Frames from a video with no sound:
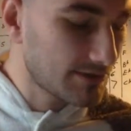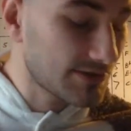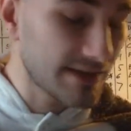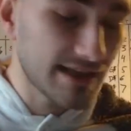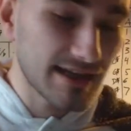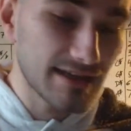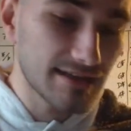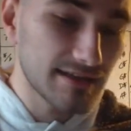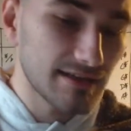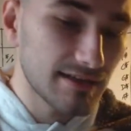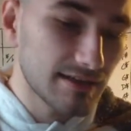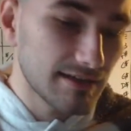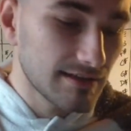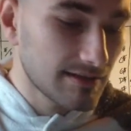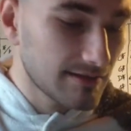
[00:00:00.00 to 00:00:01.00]
that
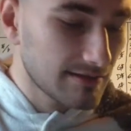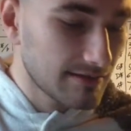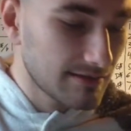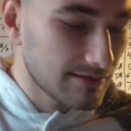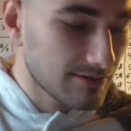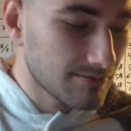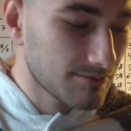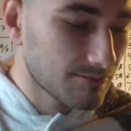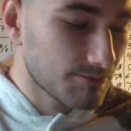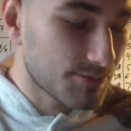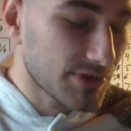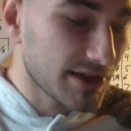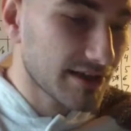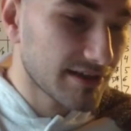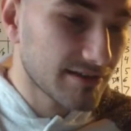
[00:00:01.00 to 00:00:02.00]

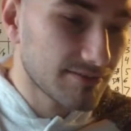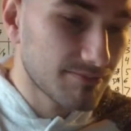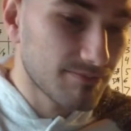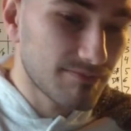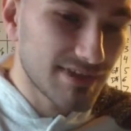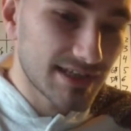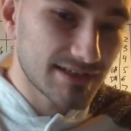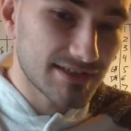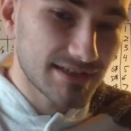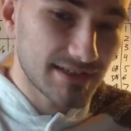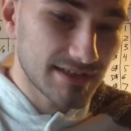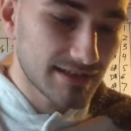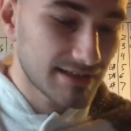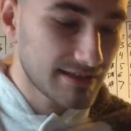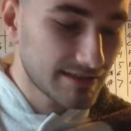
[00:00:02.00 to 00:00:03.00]
by
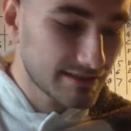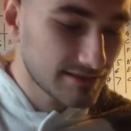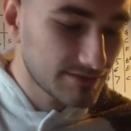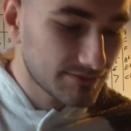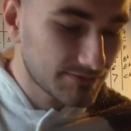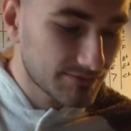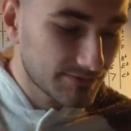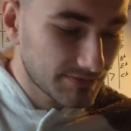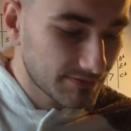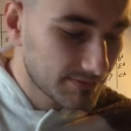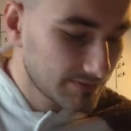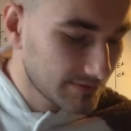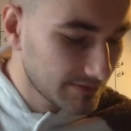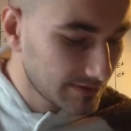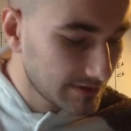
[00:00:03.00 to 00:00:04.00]
mixing kind of
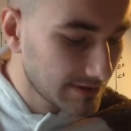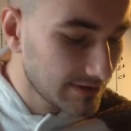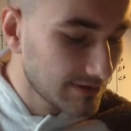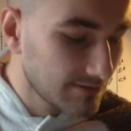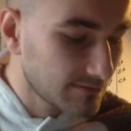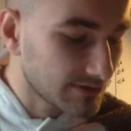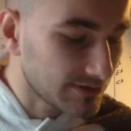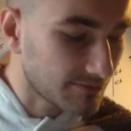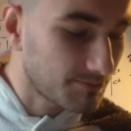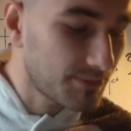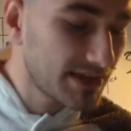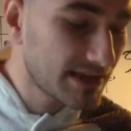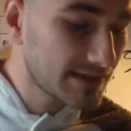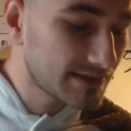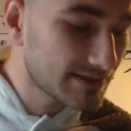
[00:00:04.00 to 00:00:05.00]
with a
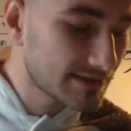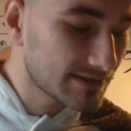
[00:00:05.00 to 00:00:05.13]
bass,